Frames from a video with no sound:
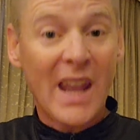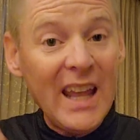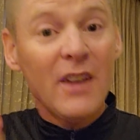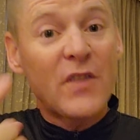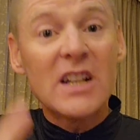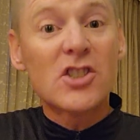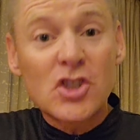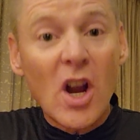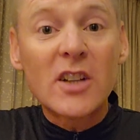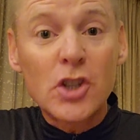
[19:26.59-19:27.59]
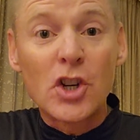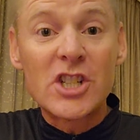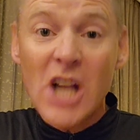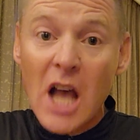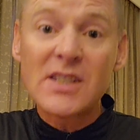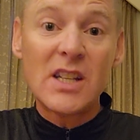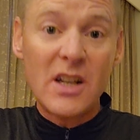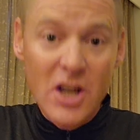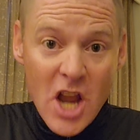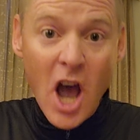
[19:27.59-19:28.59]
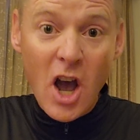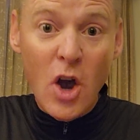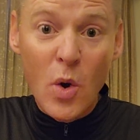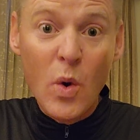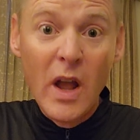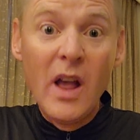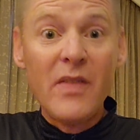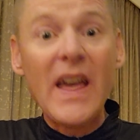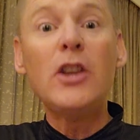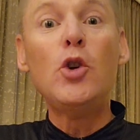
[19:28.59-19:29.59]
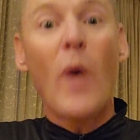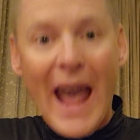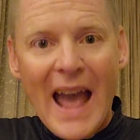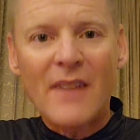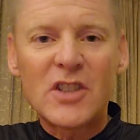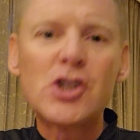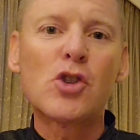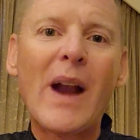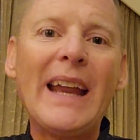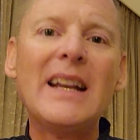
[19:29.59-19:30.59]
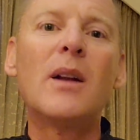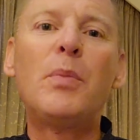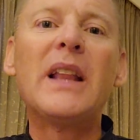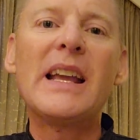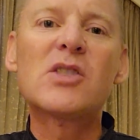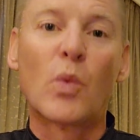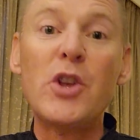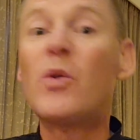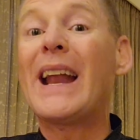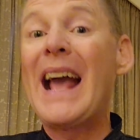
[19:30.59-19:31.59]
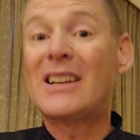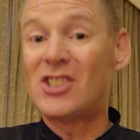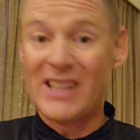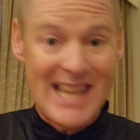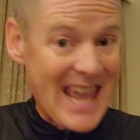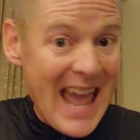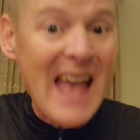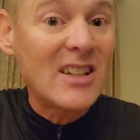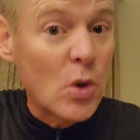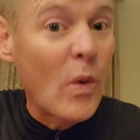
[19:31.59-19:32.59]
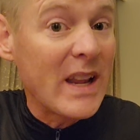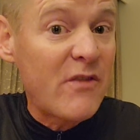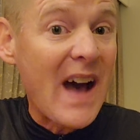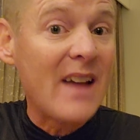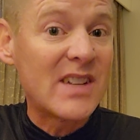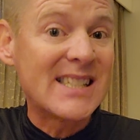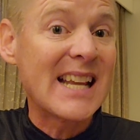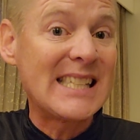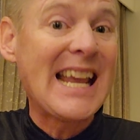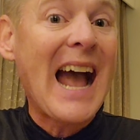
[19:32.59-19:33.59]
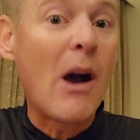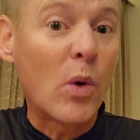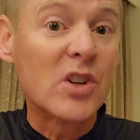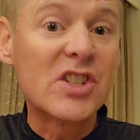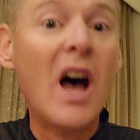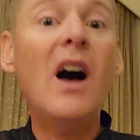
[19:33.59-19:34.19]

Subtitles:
If an instructor doesn't know that you have to train in a place where you can actually get 25 to 60 hours